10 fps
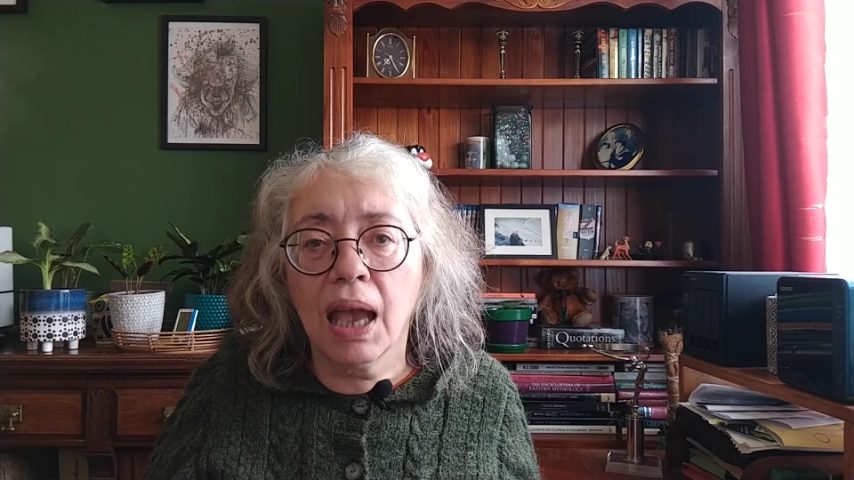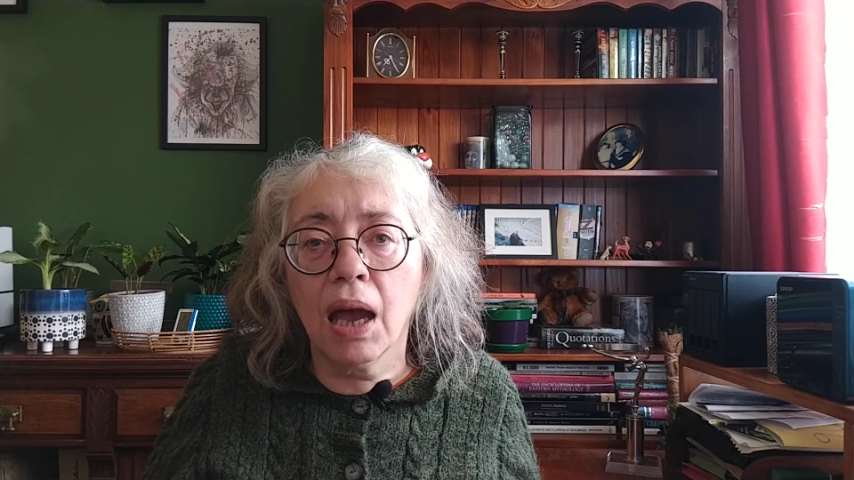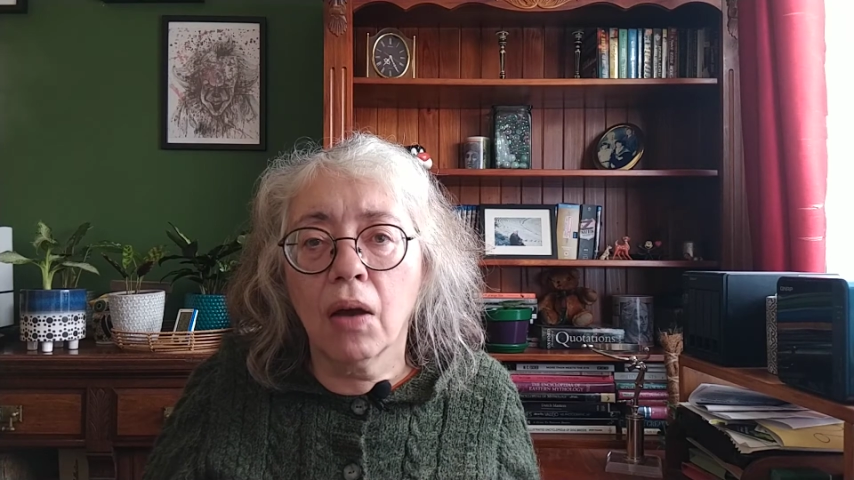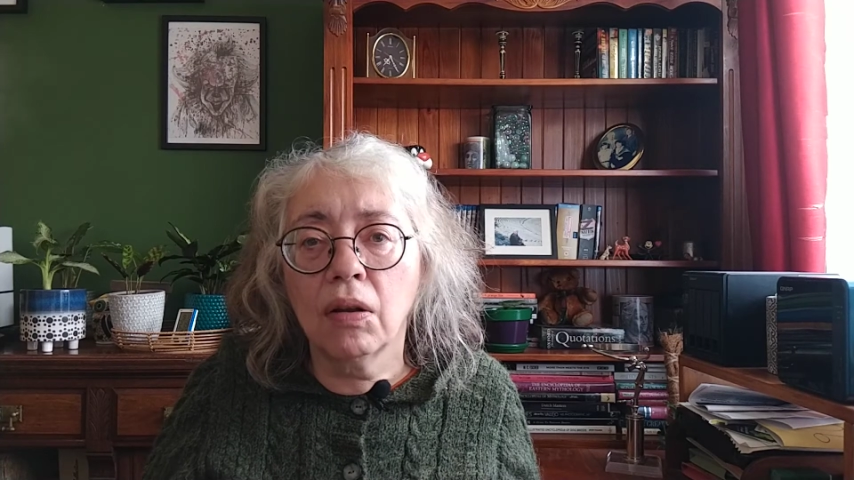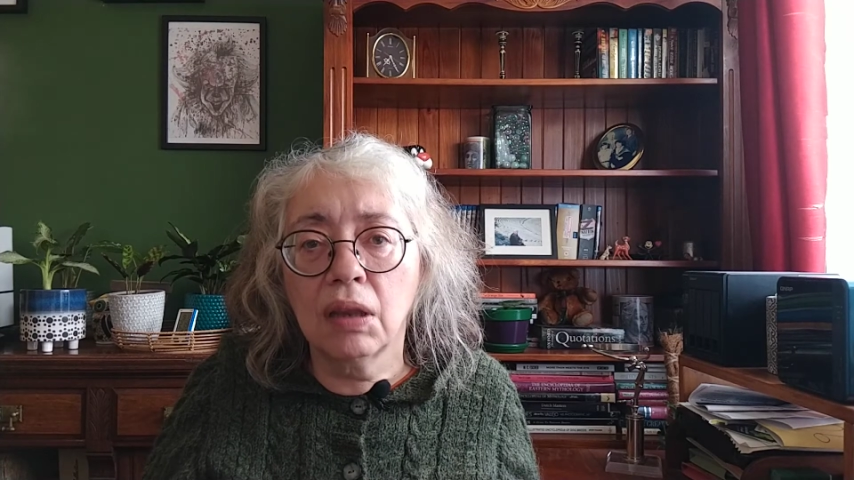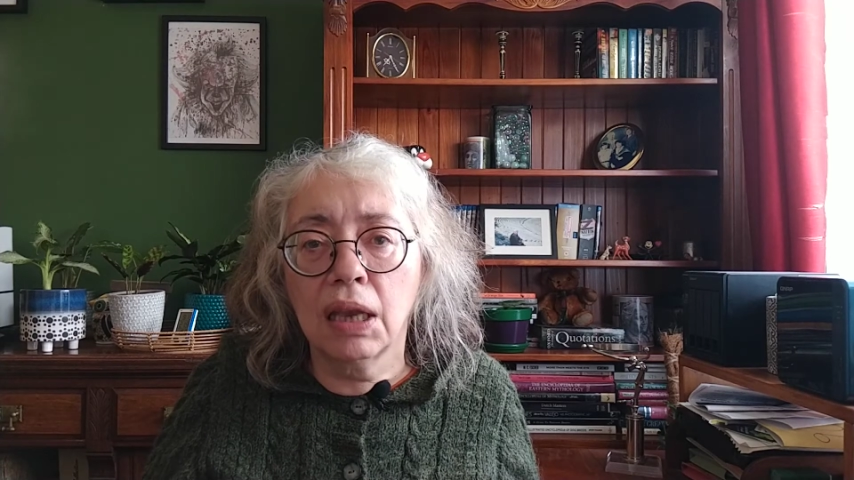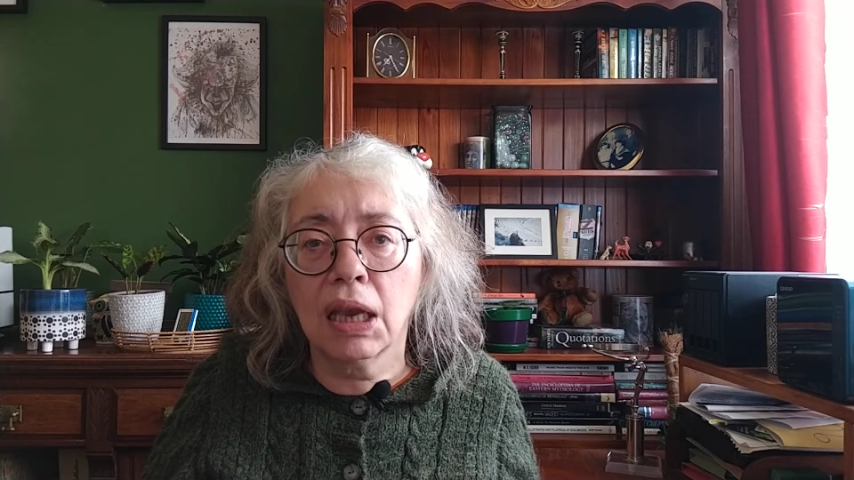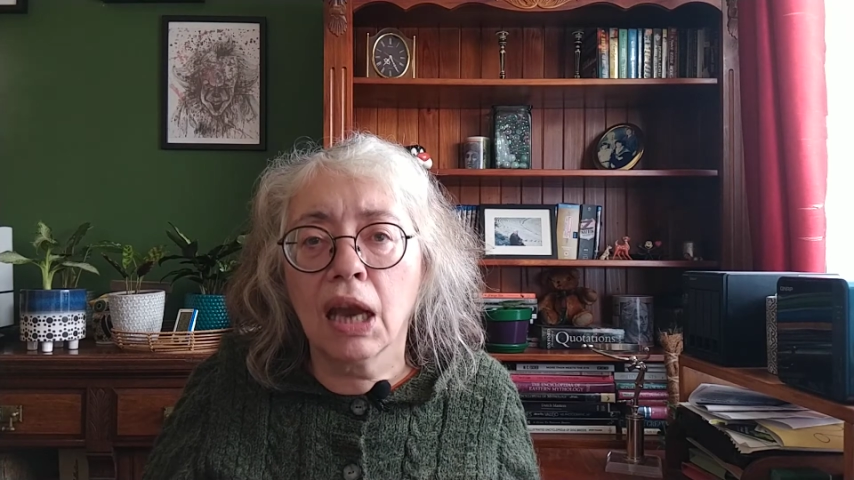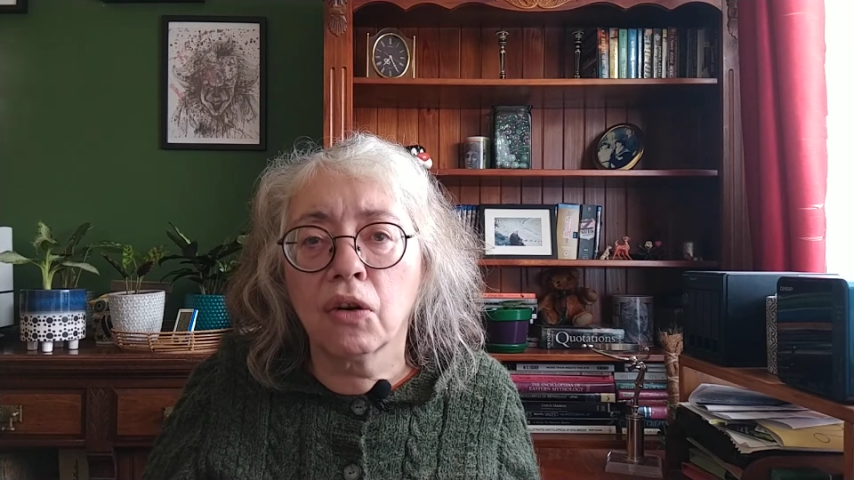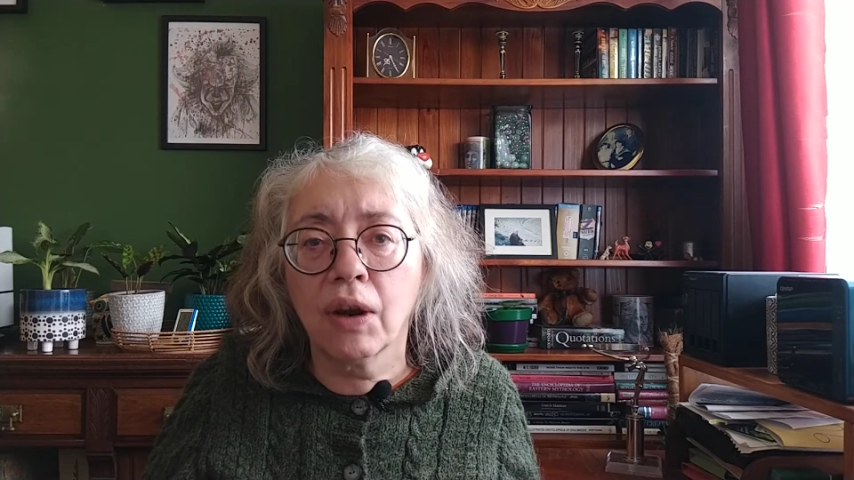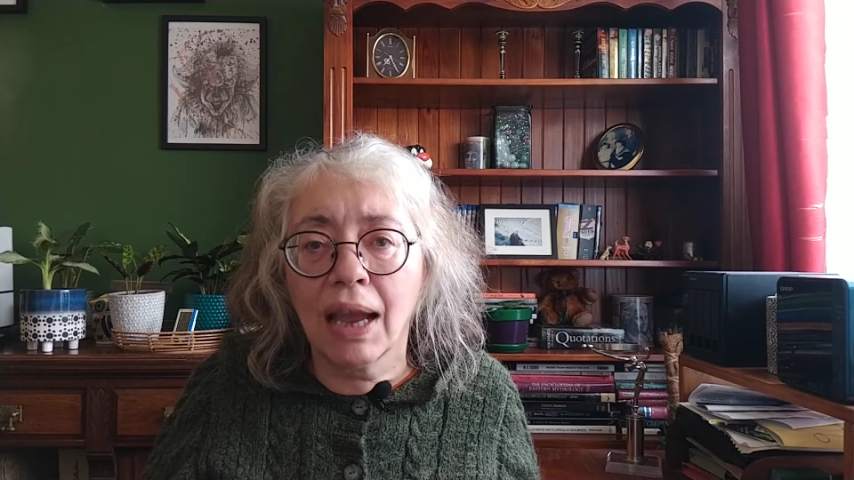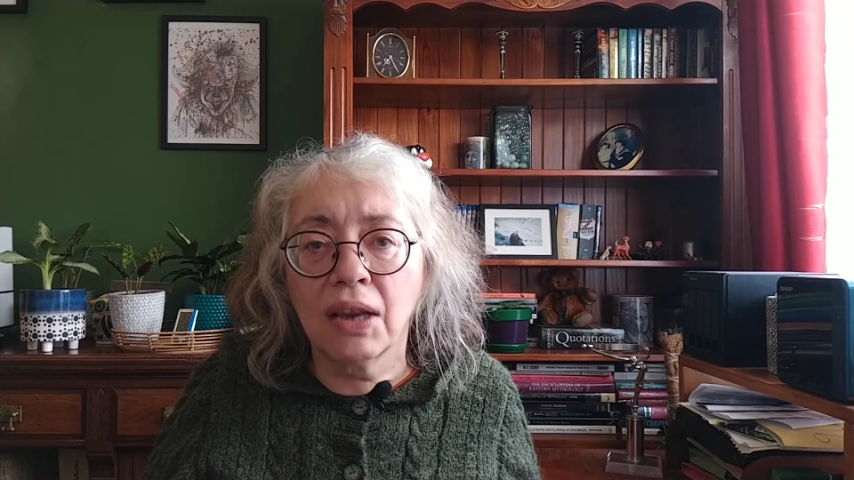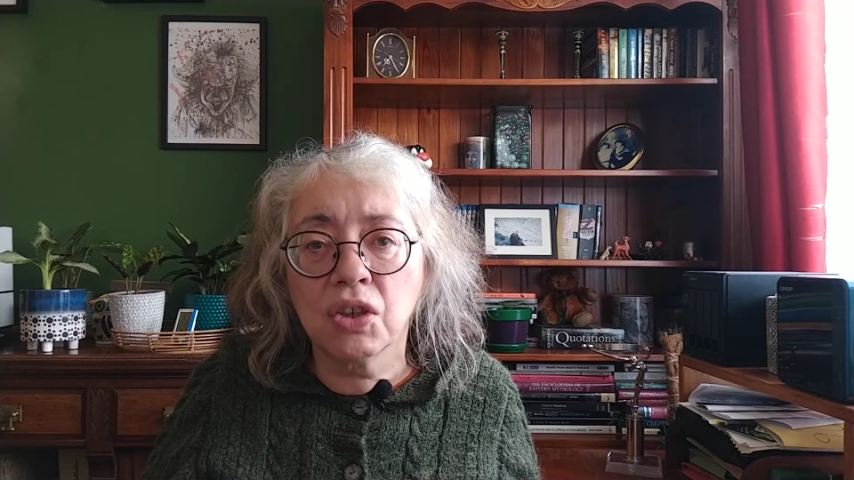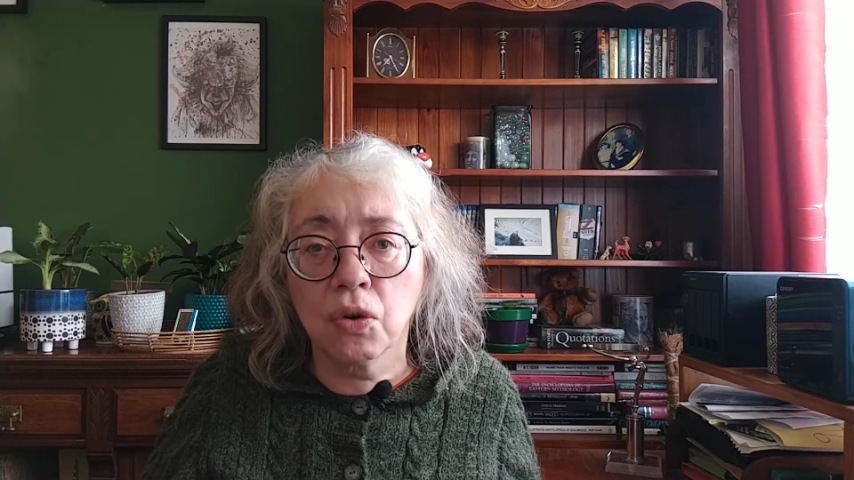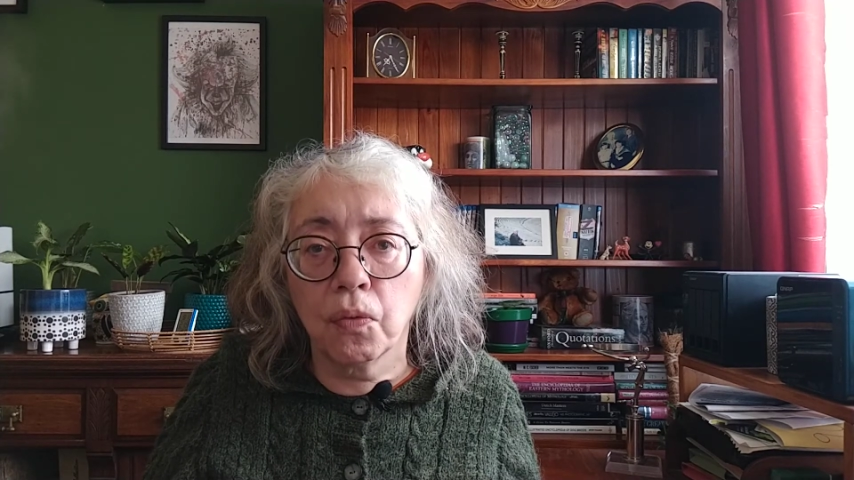how link
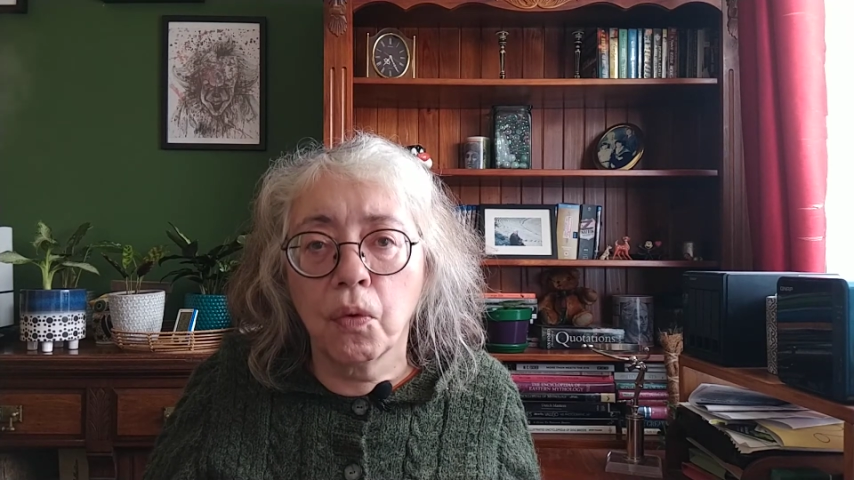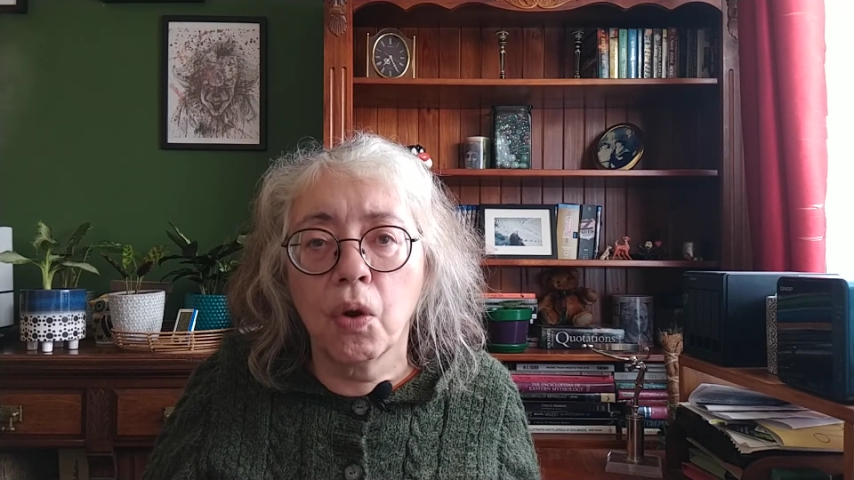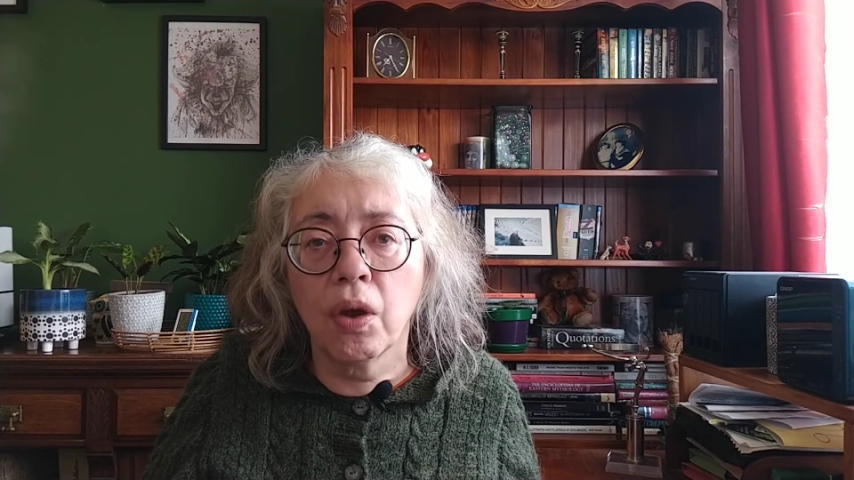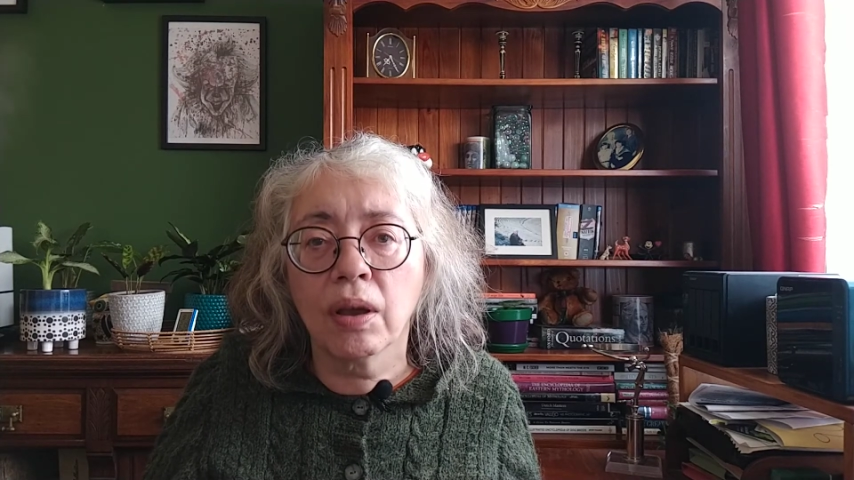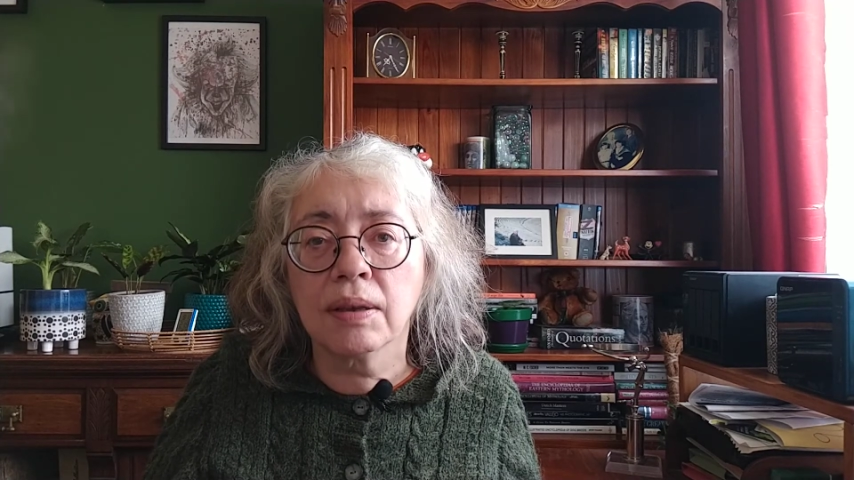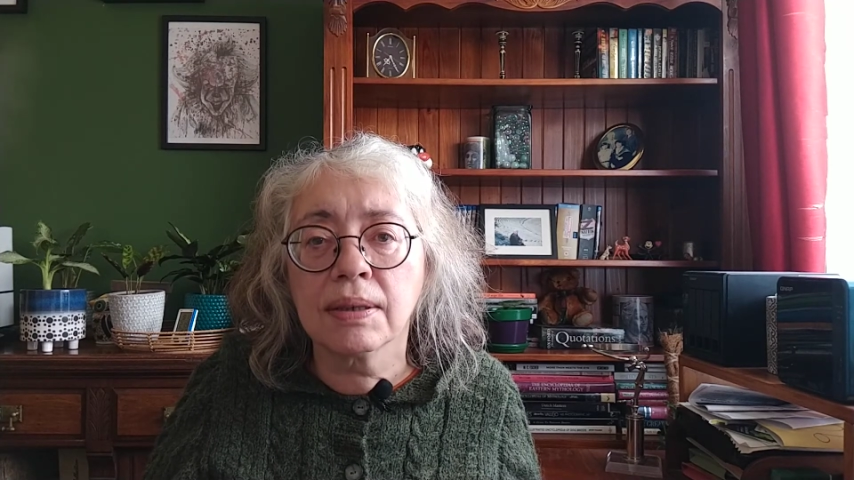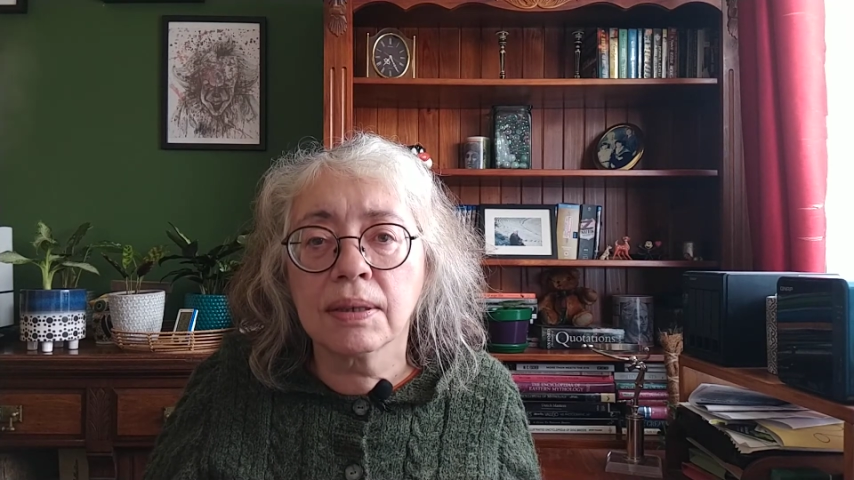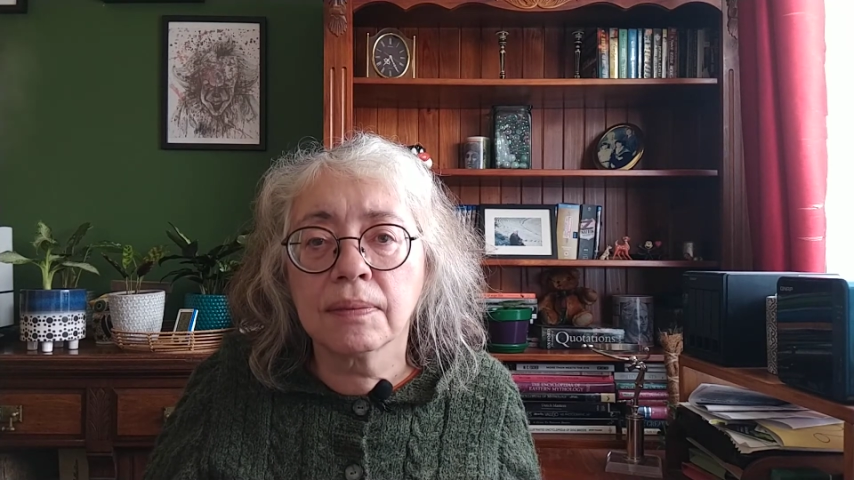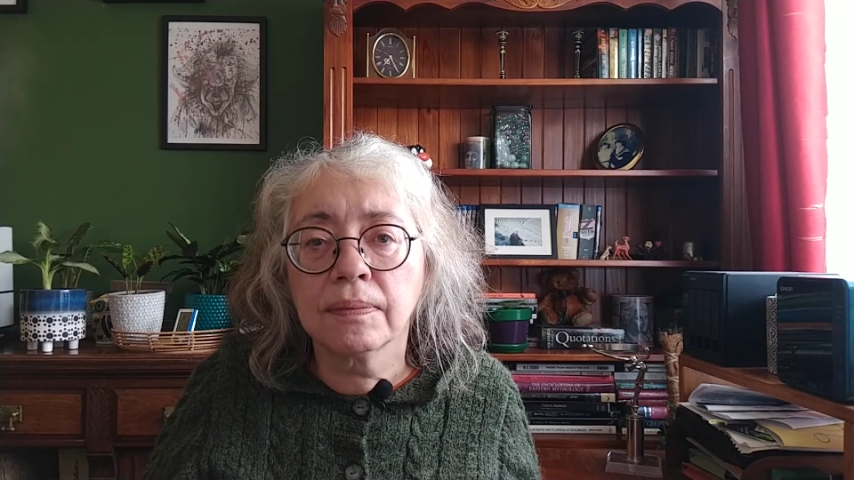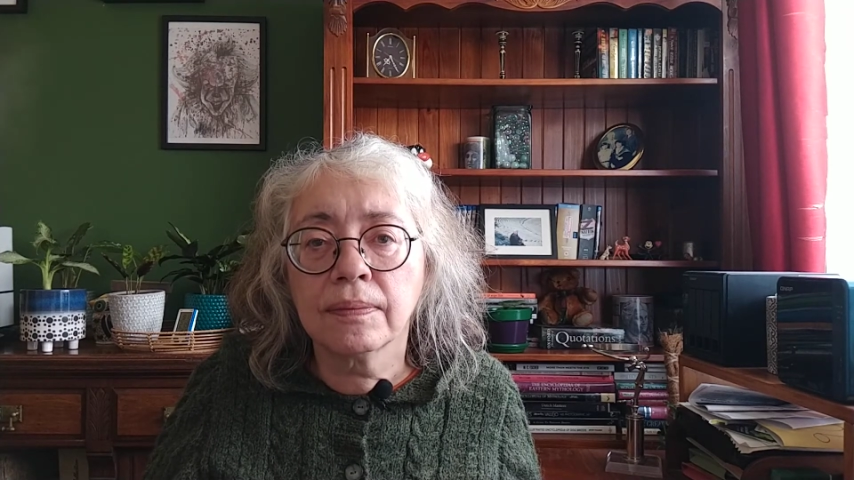aggregation works.